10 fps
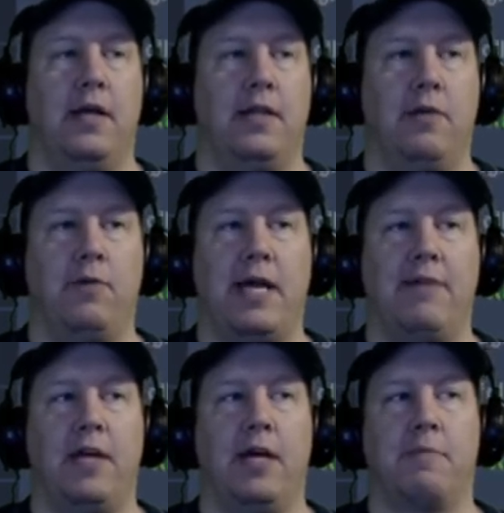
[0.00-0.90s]
Then we
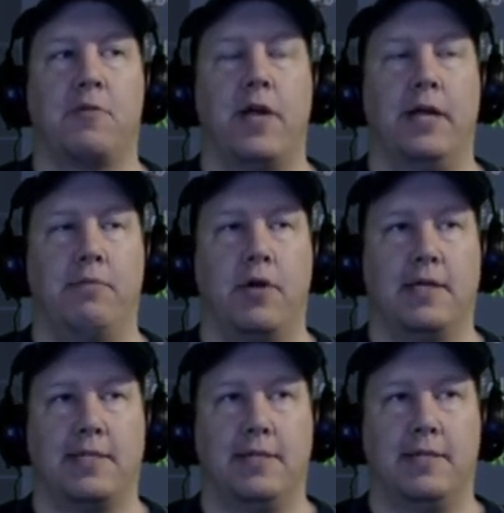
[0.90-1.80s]
have the upgrading
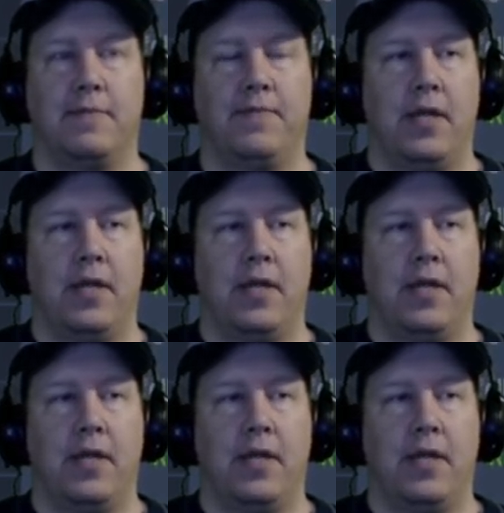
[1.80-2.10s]
process.